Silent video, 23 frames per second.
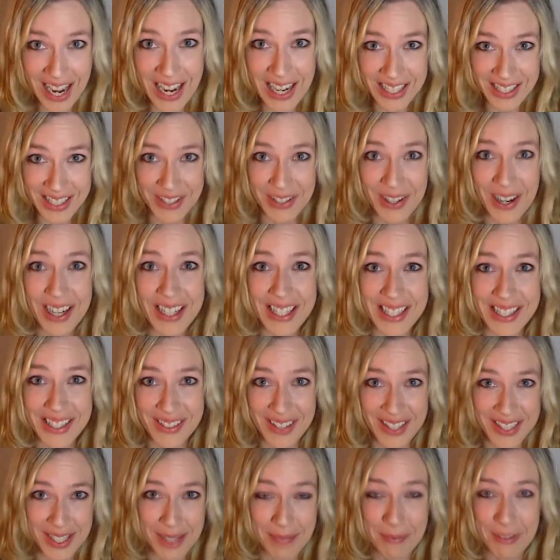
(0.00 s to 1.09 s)
and try to
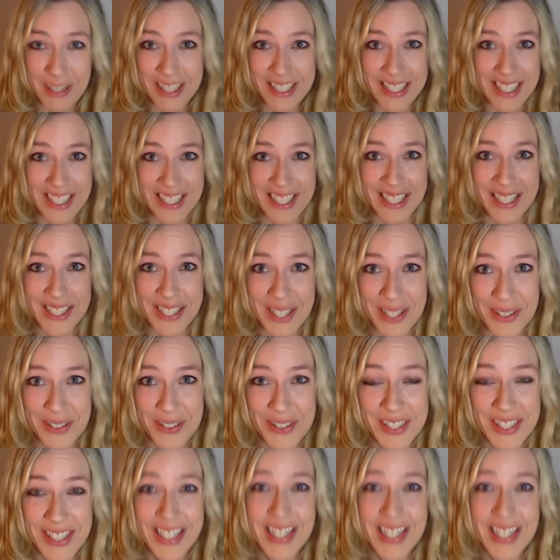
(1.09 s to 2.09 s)
dress up like Jessica Jones.